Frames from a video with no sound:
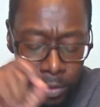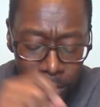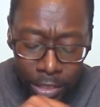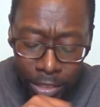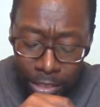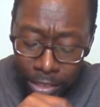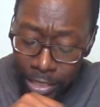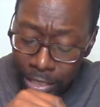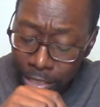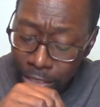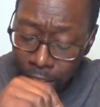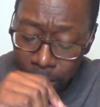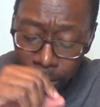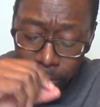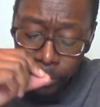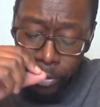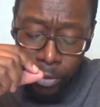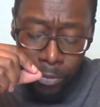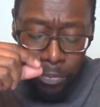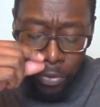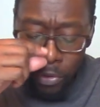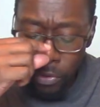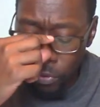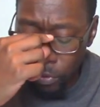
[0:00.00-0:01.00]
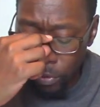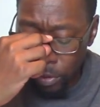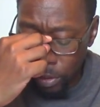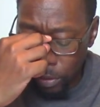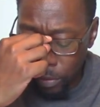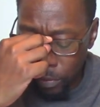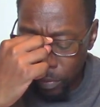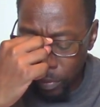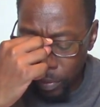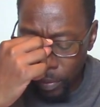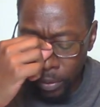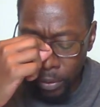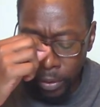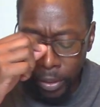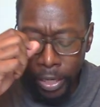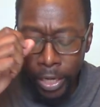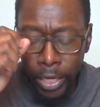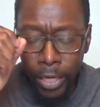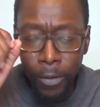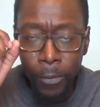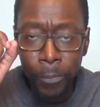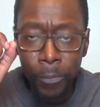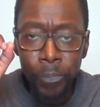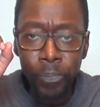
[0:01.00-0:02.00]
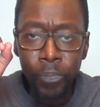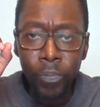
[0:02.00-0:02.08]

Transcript: This is a rebuke, all right?